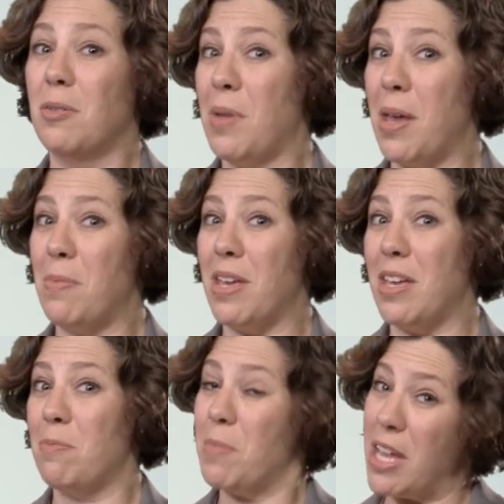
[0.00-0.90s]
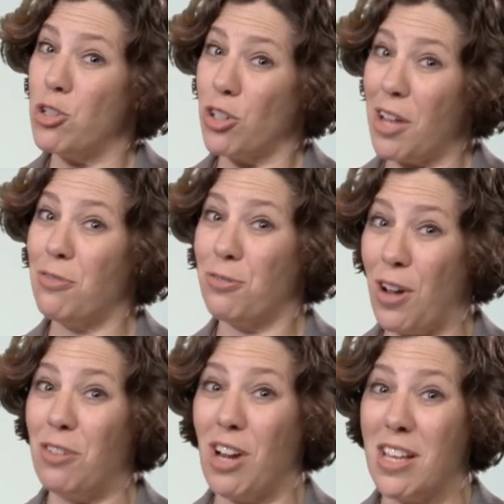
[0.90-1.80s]
Maybe major gift
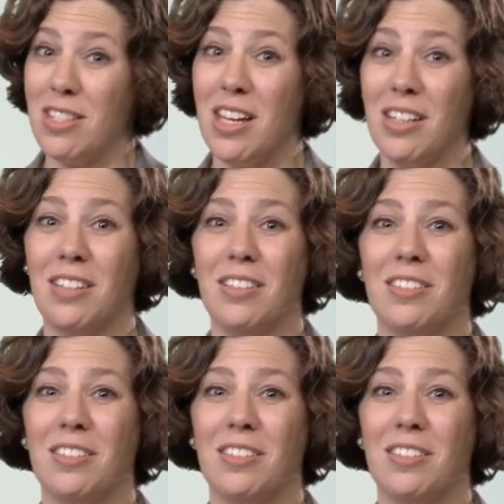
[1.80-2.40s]
fundraising?